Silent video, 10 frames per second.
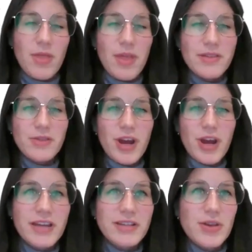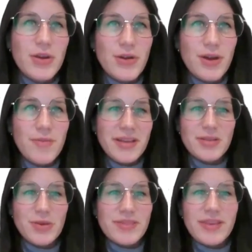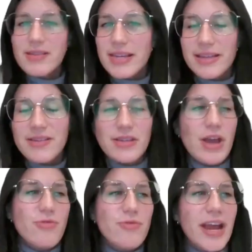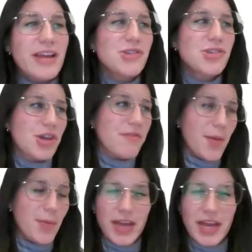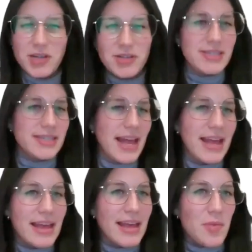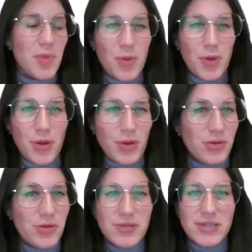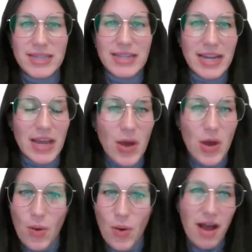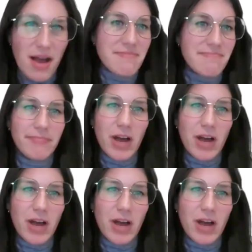Wow, that's great. So, I mean, so it sounds like there's a range of applications that people using the Neo